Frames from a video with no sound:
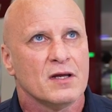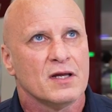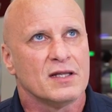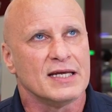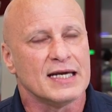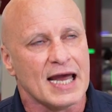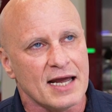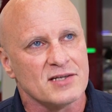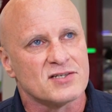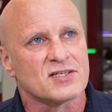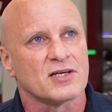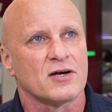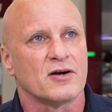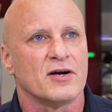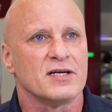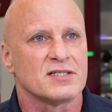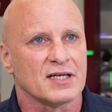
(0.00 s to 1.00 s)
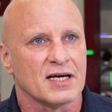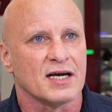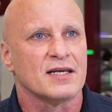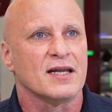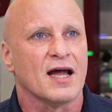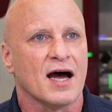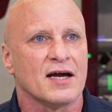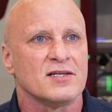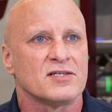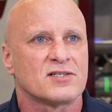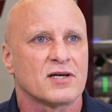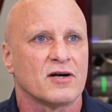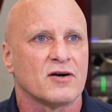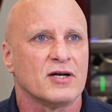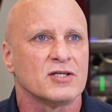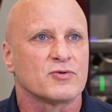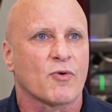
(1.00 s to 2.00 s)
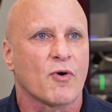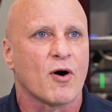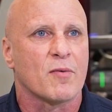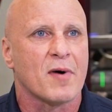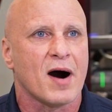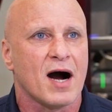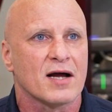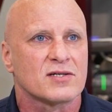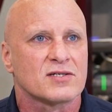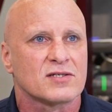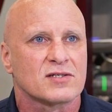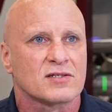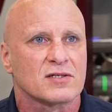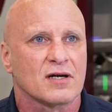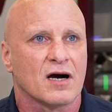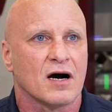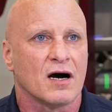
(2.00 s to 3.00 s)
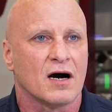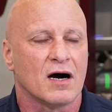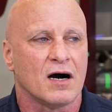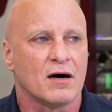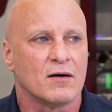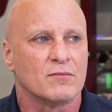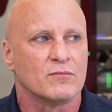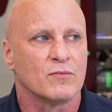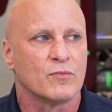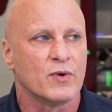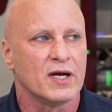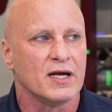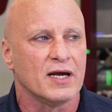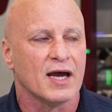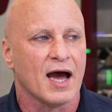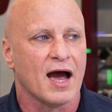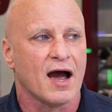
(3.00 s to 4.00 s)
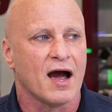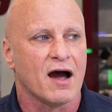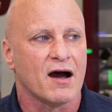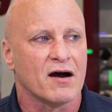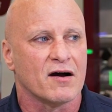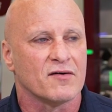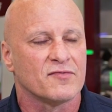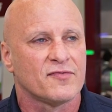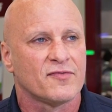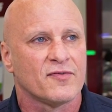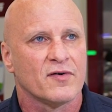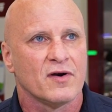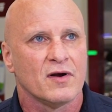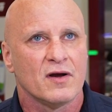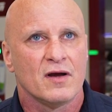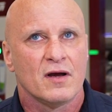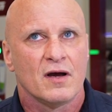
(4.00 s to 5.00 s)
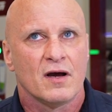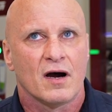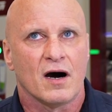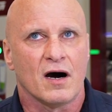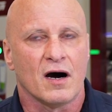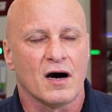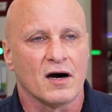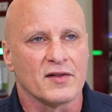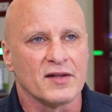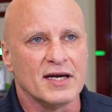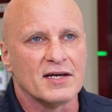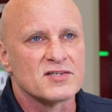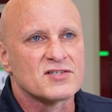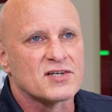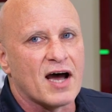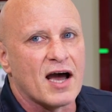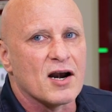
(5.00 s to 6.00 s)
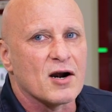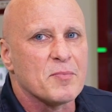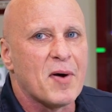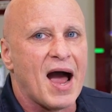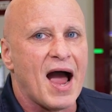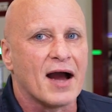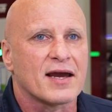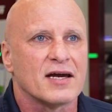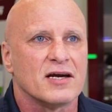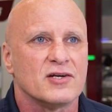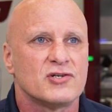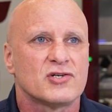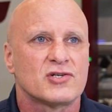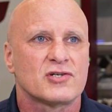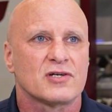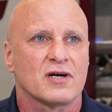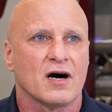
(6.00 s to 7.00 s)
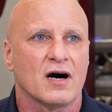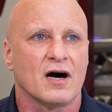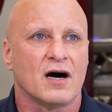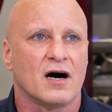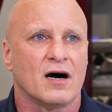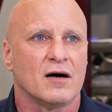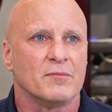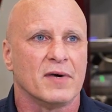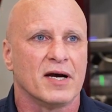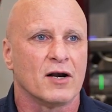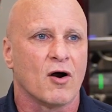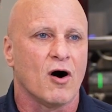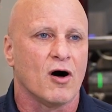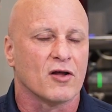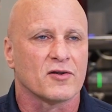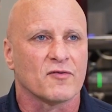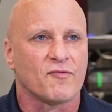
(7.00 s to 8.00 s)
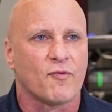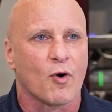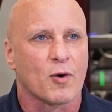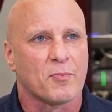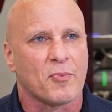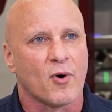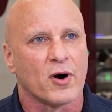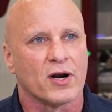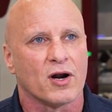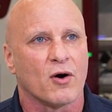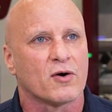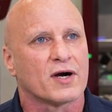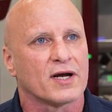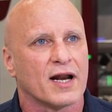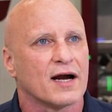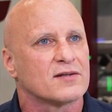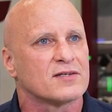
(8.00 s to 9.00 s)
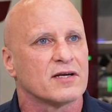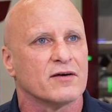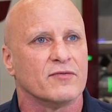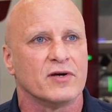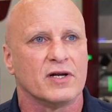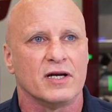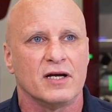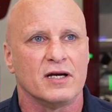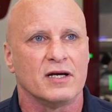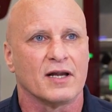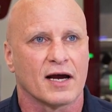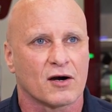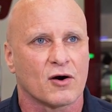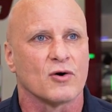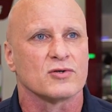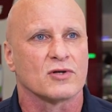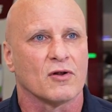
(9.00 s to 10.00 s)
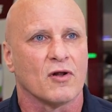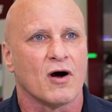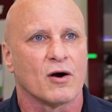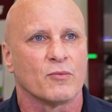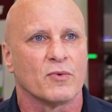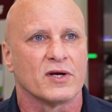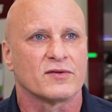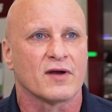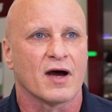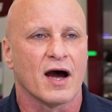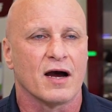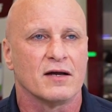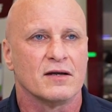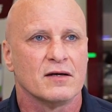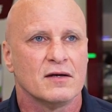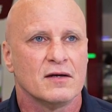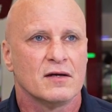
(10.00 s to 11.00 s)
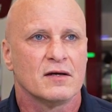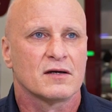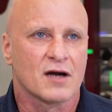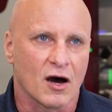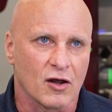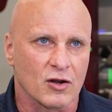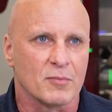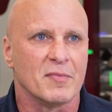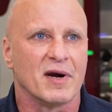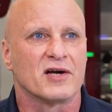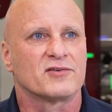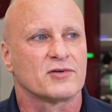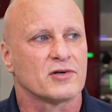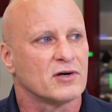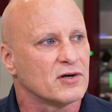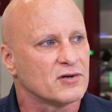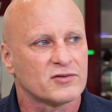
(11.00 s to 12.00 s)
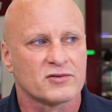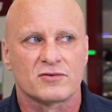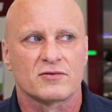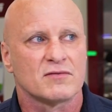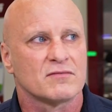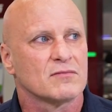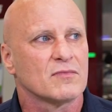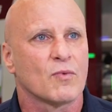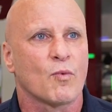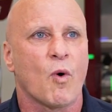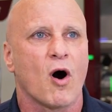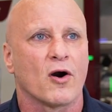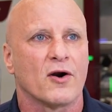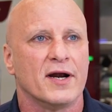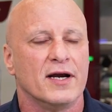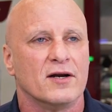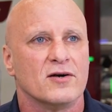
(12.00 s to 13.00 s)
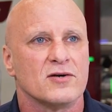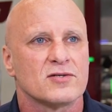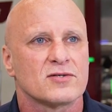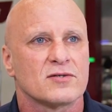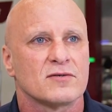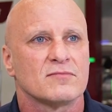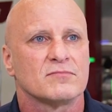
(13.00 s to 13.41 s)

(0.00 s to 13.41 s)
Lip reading: the 8 Series and 9 Series robots. We have the Insider package and all the 4.0 connectivity that goes along with that. Color mixers, water heaters.